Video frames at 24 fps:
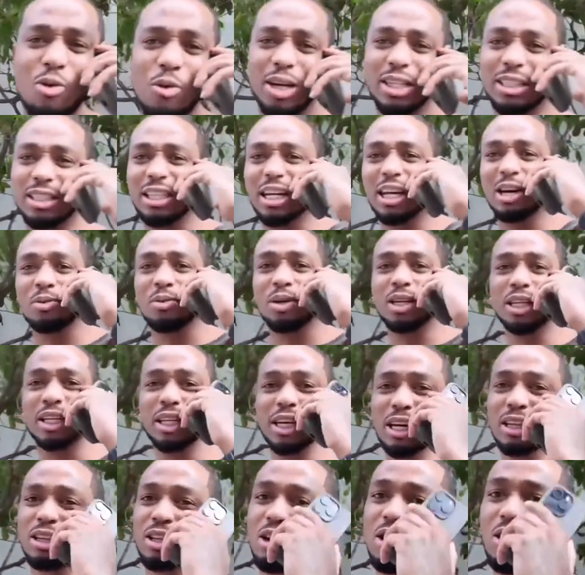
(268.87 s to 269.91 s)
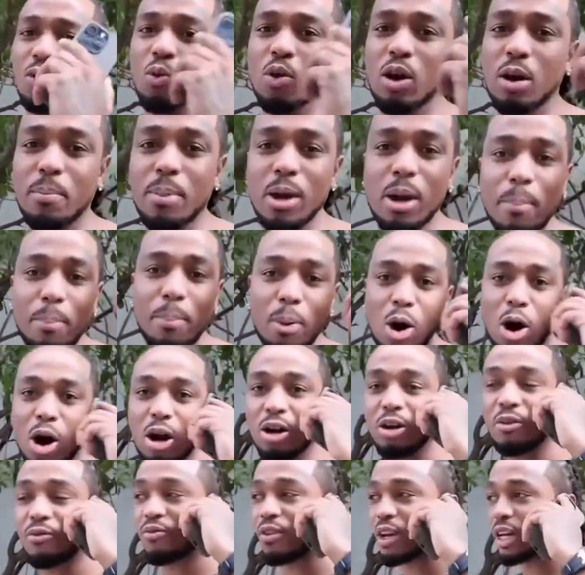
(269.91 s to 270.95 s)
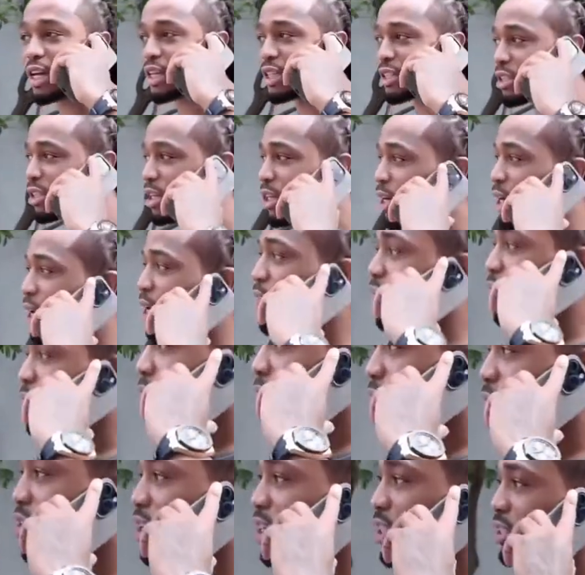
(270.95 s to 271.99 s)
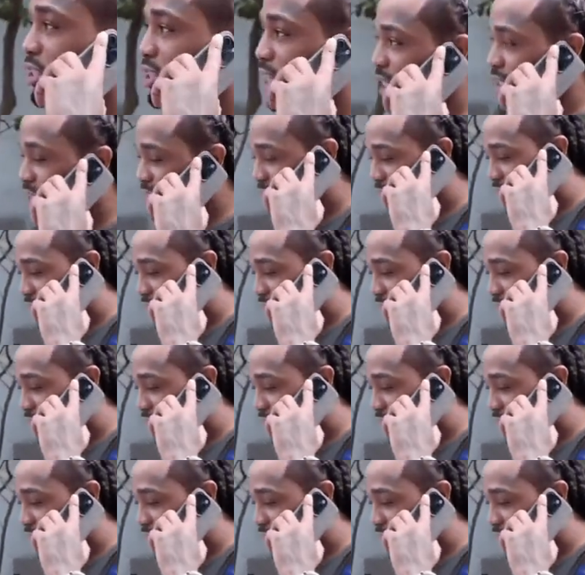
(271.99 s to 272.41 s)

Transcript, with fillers: did beat Usher up. So they said it, um,